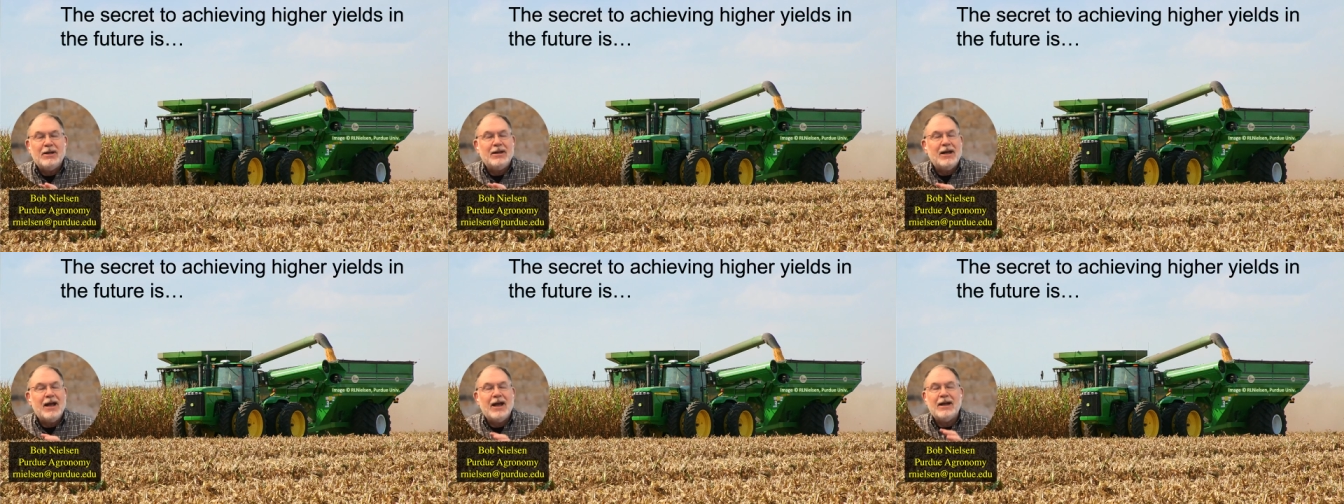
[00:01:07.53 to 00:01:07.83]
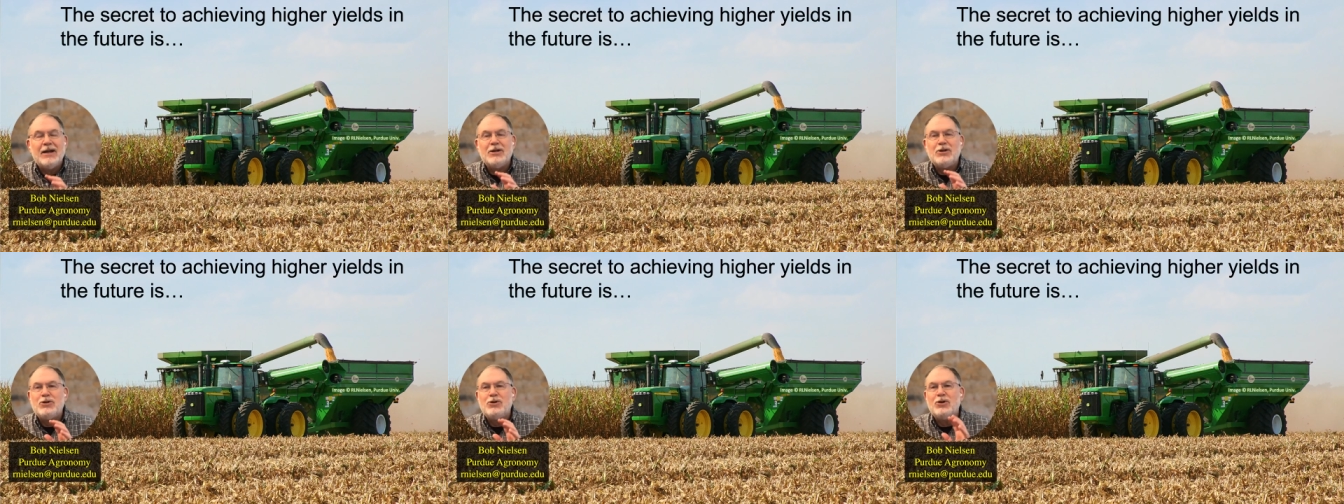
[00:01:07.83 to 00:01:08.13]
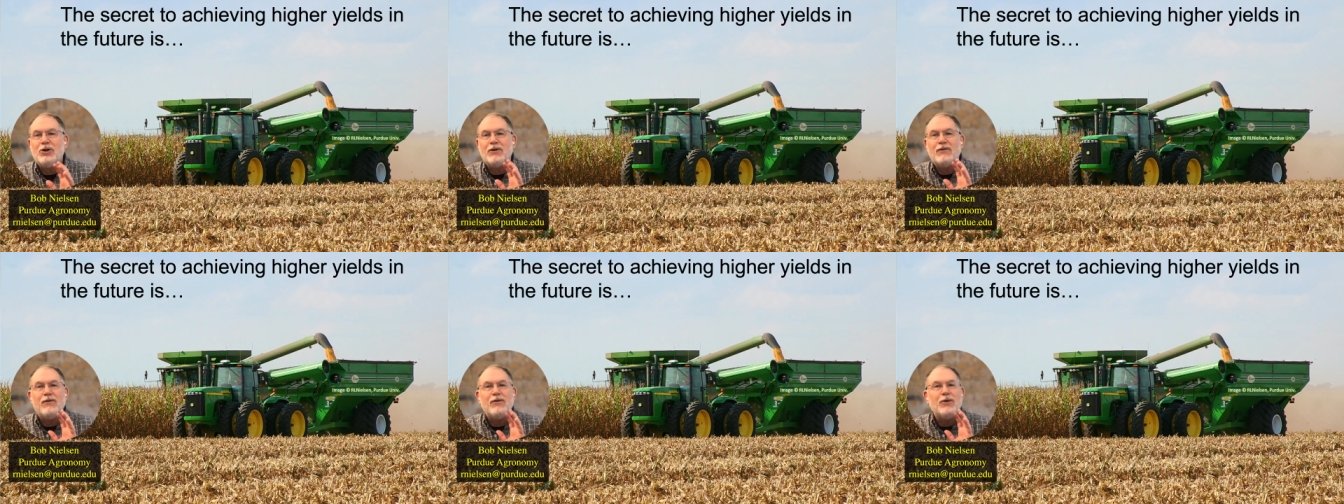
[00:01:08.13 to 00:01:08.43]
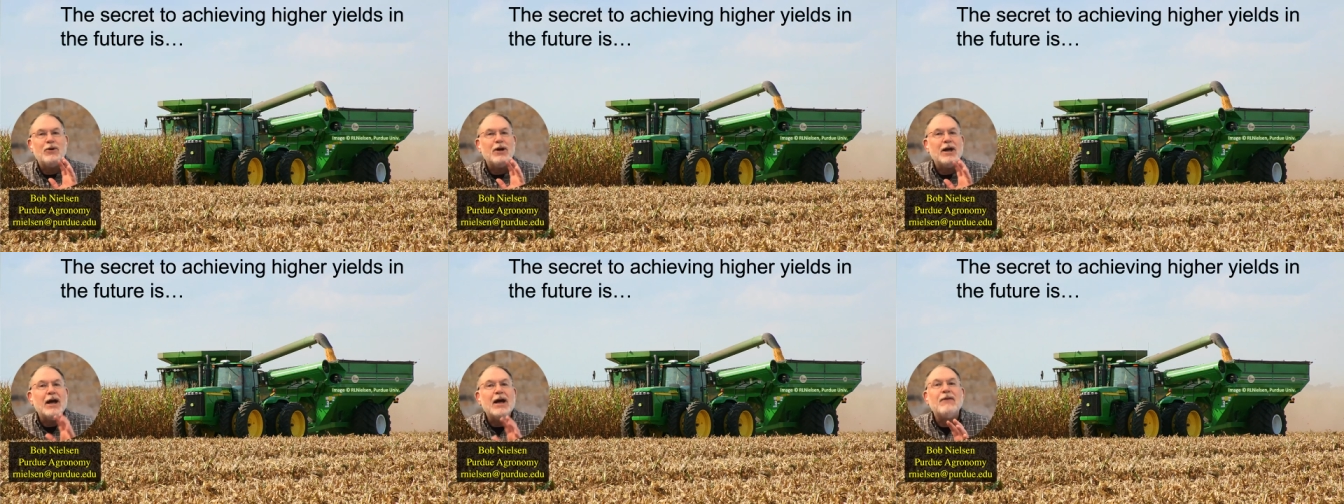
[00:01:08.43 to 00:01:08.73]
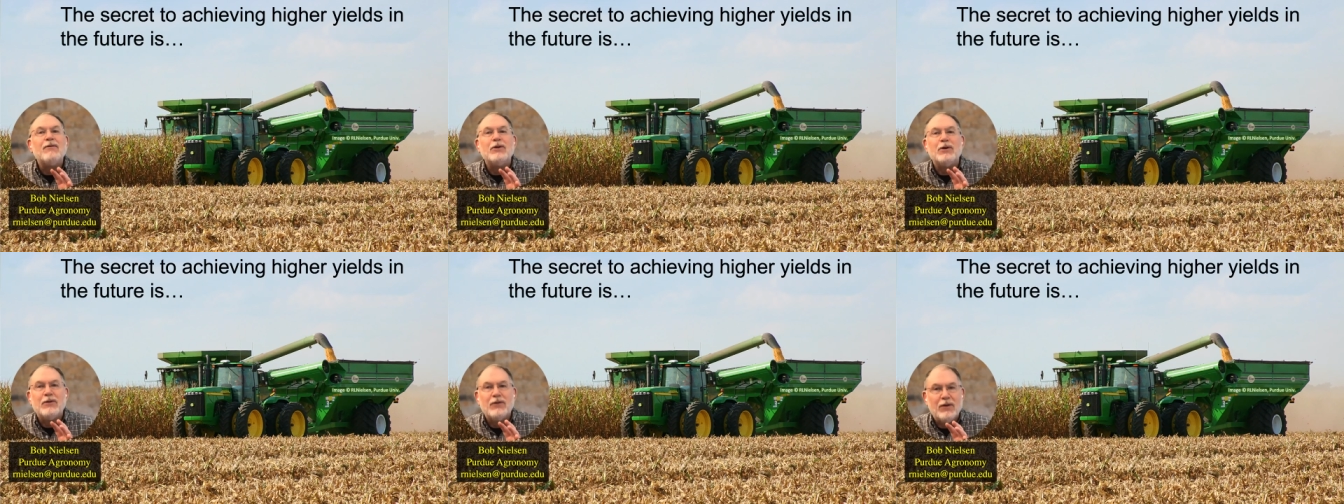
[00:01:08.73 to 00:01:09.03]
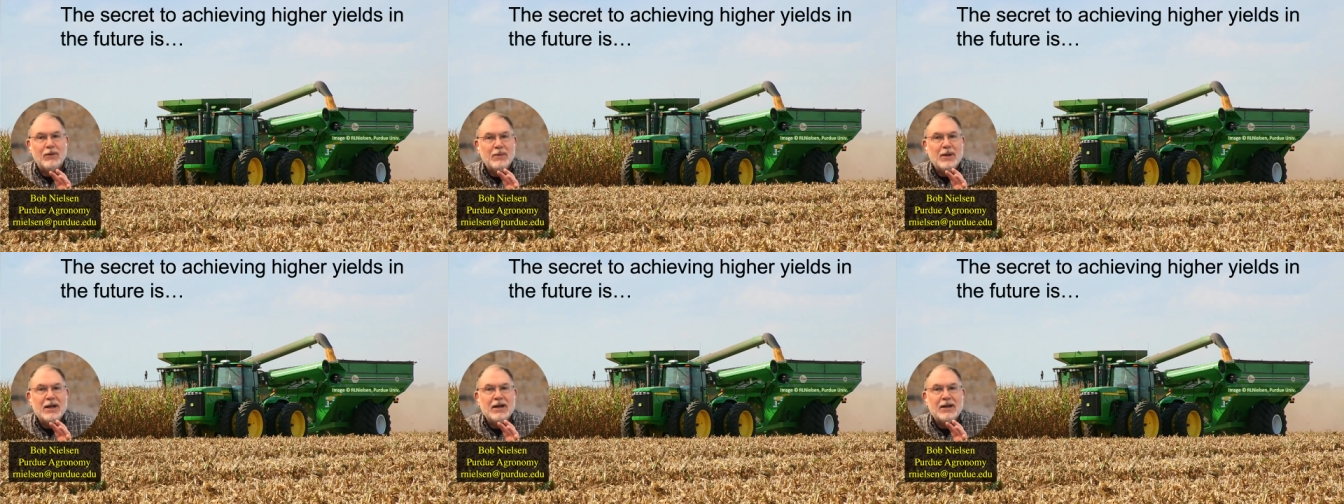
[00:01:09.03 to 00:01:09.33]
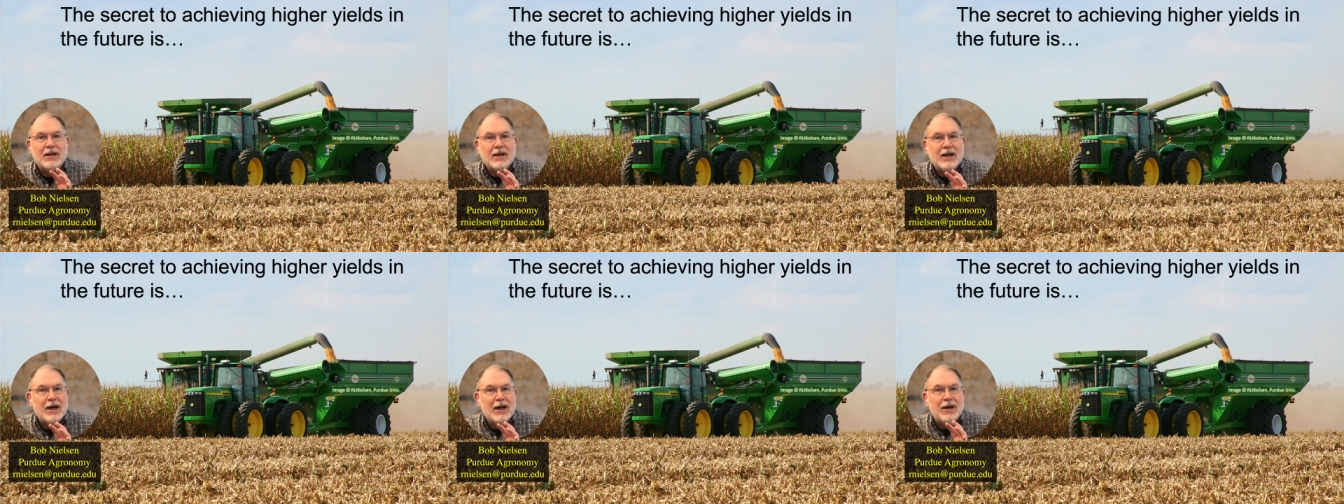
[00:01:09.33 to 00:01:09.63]
and it took forever for me to
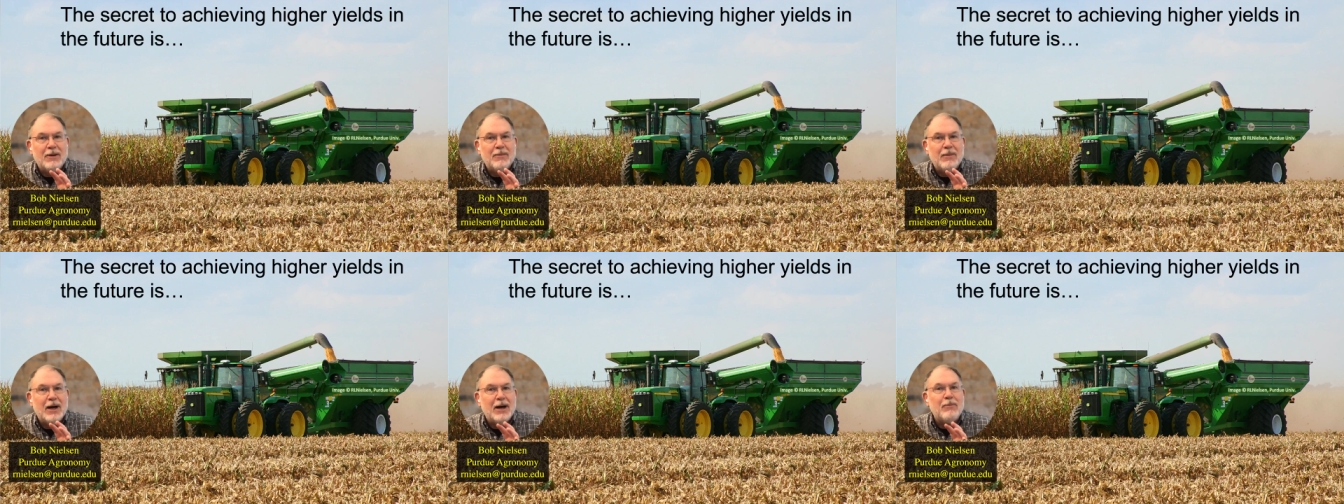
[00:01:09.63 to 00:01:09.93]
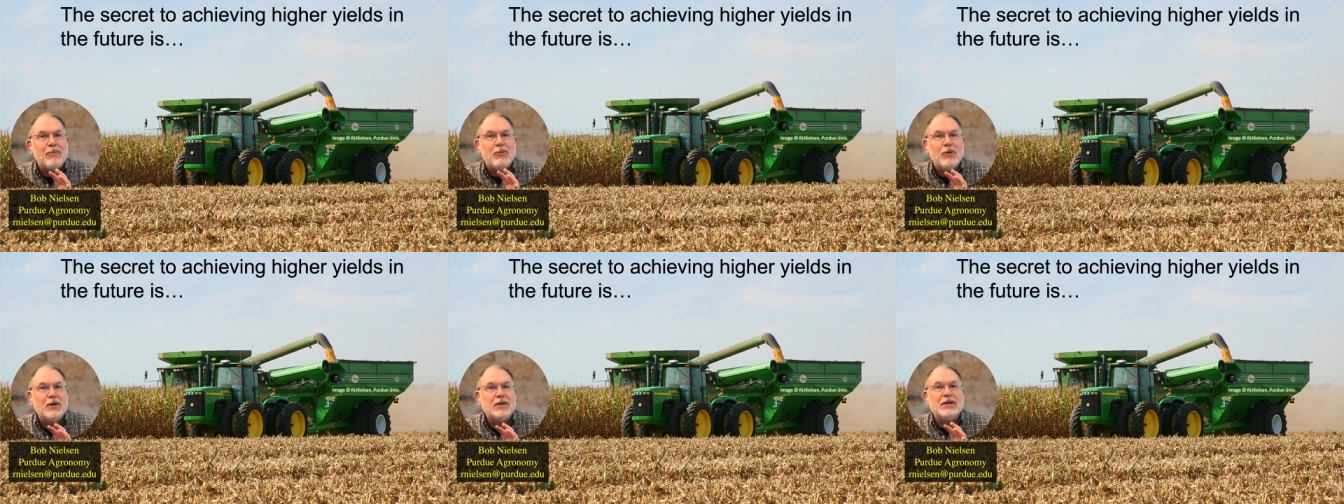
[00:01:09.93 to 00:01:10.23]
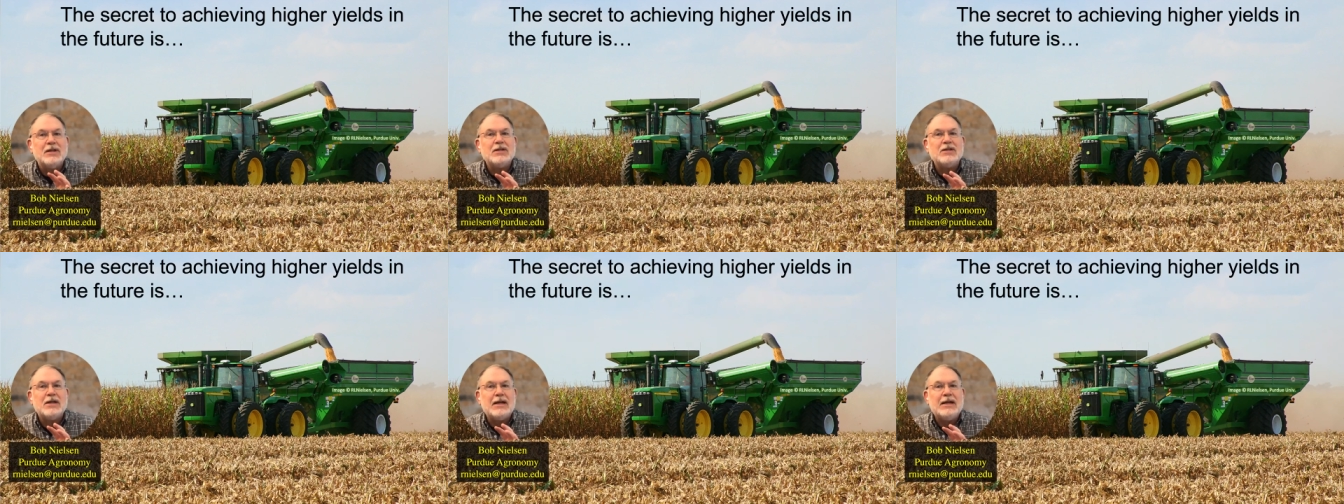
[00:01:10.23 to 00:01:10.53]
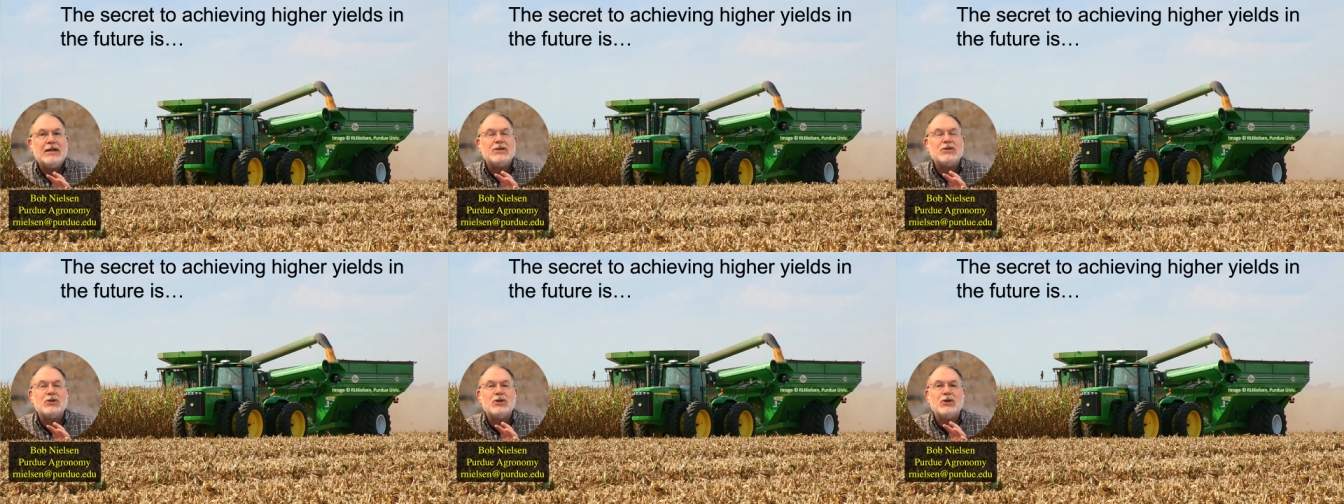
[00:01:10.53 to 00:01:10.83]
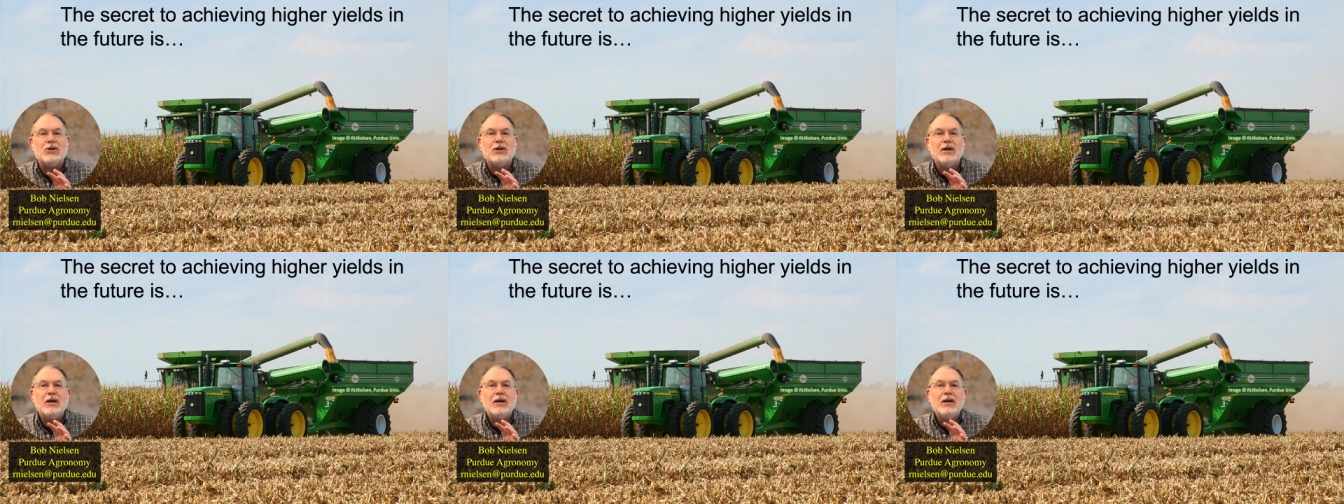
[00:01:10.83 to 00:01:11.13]
come up with this answer.